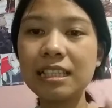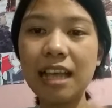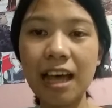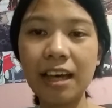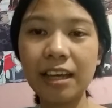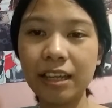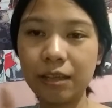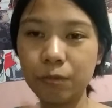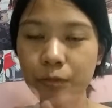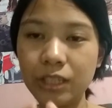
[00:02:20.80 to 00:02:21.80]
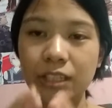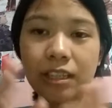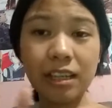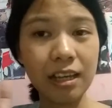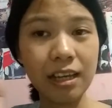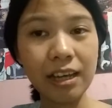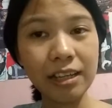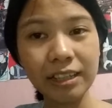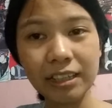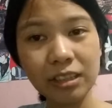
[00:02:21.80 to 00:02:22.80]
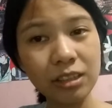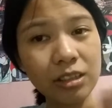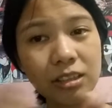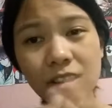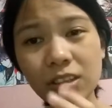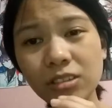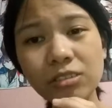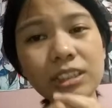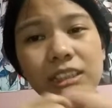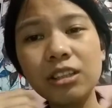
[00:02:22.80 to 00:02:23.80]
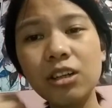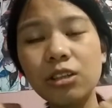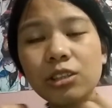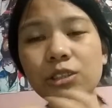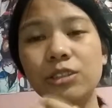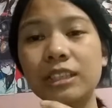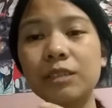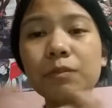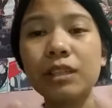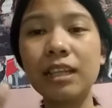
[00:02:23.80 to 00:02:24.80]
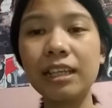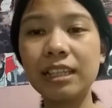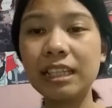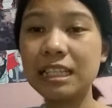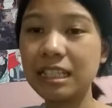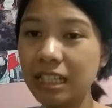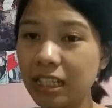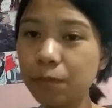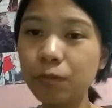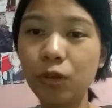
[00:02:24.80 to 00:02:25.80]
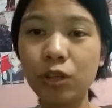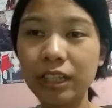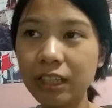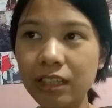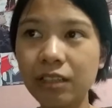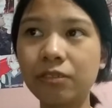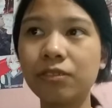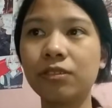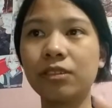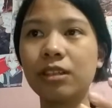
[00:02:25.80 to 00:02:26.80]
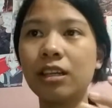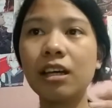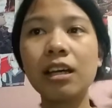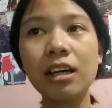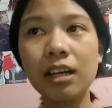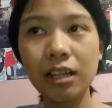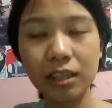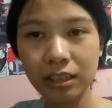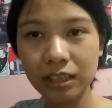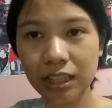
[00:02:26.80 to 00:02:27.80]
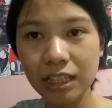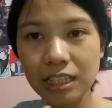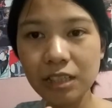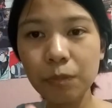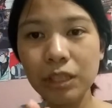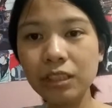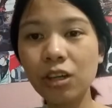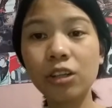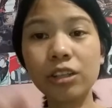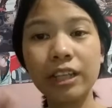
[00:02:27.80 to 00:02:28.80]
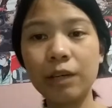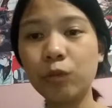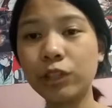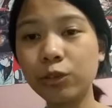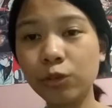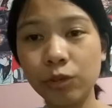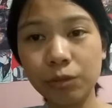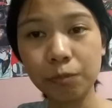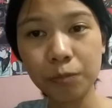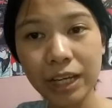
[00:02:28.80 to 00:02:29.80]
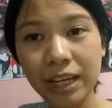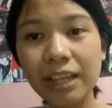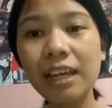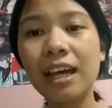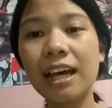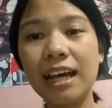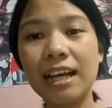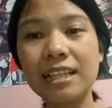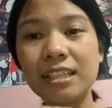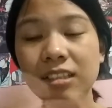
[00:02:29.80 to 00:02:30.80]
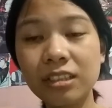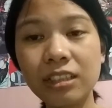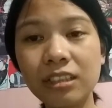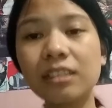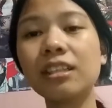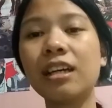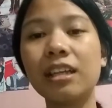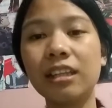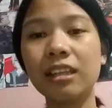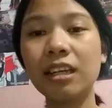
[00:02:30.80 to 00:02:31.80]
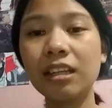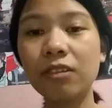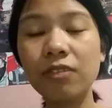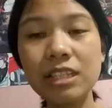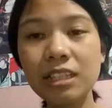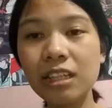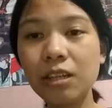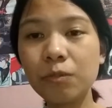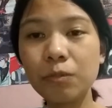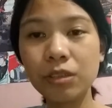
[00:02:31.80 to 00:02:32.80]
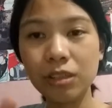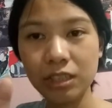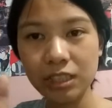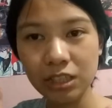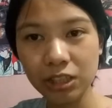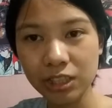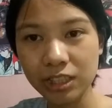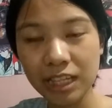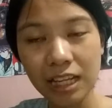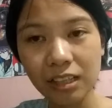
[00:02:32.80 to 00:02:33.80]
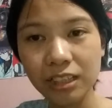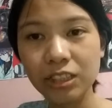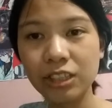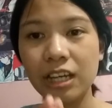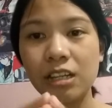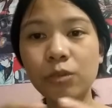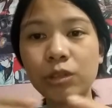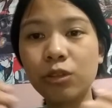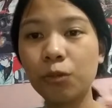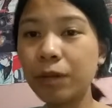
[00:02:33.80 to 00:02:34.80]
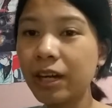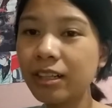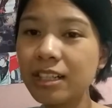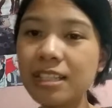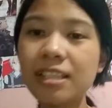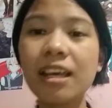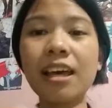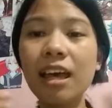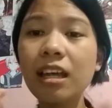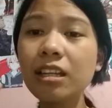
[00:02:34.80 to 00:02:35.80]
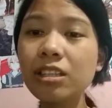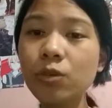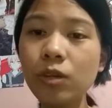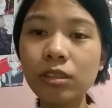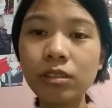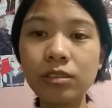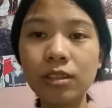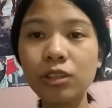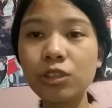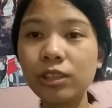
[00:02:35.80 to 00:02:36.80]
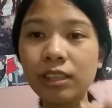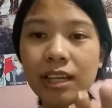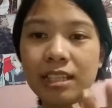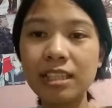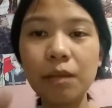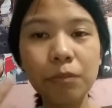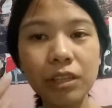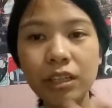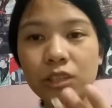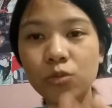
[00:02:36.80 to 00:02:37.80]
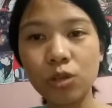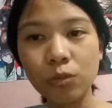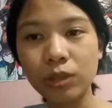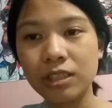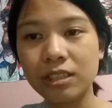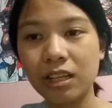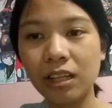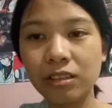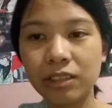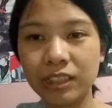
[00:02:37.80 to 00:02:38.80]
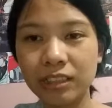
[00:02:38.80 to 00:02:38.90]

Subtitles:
I and B. I don't really know how you read it, but I think it's IB or Eve. It is a puzzle horror game where you will play as a girl that are visiting a mysterious gallery together with your parents, and as you wander around, you realize something is wrong with this gallery.